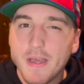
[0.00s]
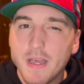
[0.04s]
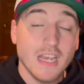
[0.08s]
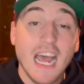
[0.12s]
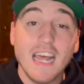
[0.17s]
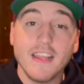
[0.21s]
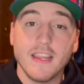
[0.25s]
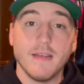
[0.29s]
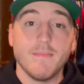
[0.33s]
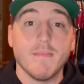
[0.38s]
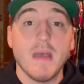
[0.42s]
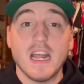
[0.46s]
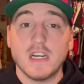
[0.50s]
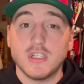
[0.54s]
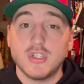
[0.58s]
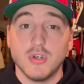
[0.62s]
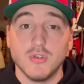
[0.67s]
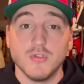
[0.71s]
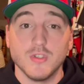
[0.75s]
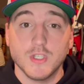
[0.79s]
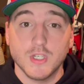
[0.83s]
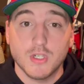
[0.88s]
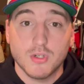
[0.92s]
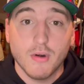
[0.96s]
I think Mac
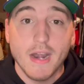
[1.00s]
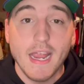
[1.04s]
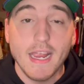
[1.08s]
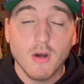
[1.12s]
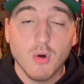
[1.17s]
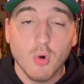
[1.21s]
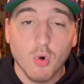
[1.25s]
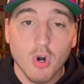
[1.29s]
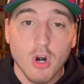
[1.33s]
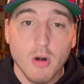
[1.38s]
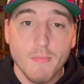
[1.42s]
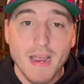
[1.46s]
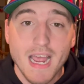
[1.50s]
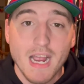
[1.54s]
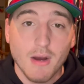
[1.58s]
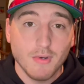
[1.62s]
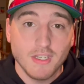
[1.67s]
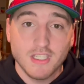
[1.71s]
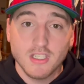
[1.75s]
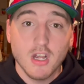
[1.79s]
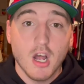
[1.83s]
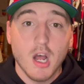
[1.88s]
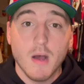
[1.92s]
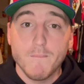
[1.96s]
Jones is a great quarterback. We
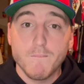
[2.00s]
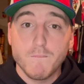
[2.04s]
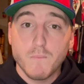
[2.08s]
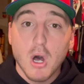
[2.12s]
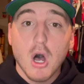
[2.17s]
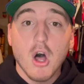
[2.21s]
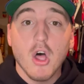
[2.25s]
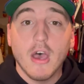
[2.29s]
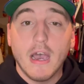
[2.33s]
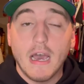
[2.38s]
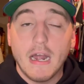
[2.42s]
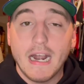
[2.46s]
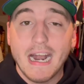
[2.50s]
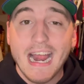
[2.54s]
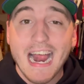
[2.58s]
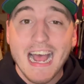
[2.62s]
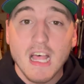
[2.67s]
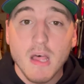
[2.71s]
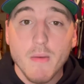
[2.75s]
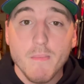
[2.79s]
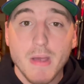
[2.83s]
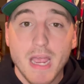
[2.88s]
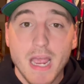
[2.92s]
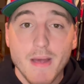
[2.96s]
saw him ball out at
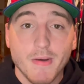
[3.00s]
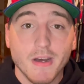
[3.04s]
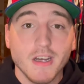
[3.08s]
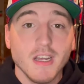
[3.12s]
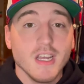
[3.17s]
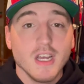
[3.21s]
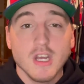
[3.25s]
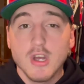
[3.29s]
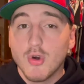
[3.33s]
Alabama,